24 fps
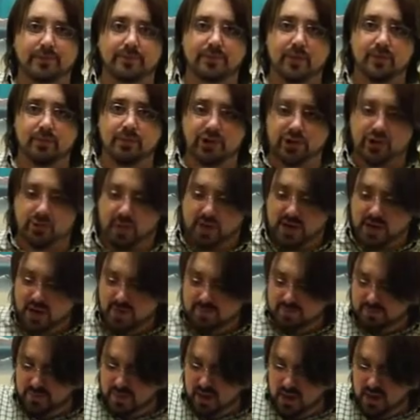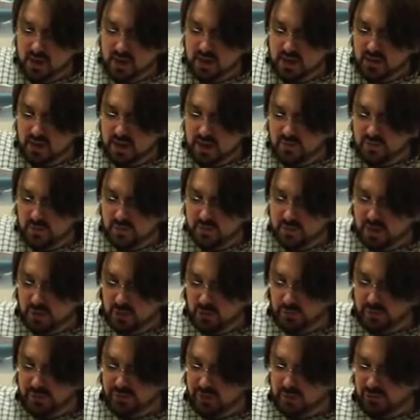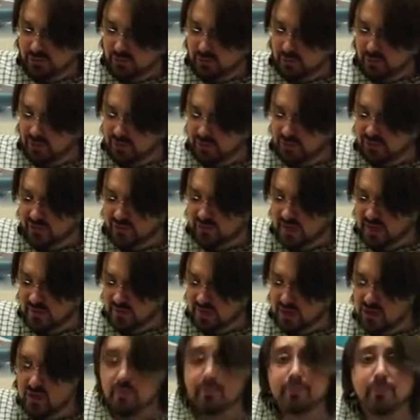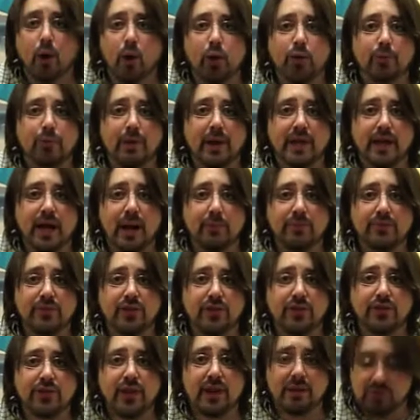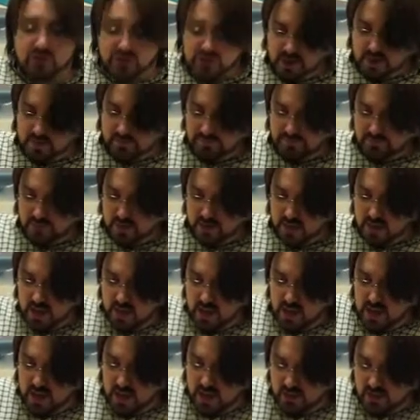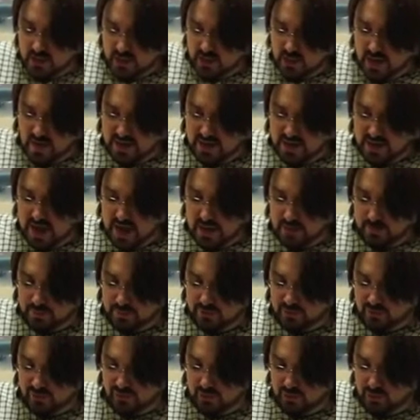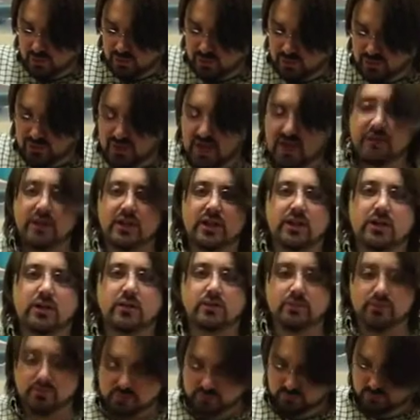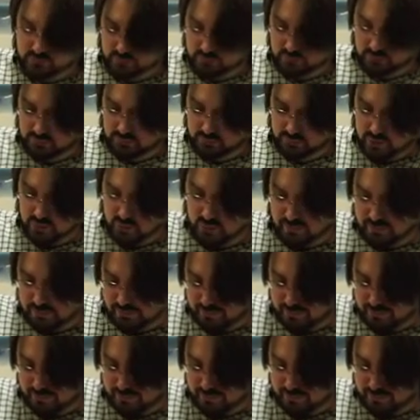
the bridge pickup. You have a middle position, which is giving you both pickups at the same time. And then you have a neck position, which is giving you, or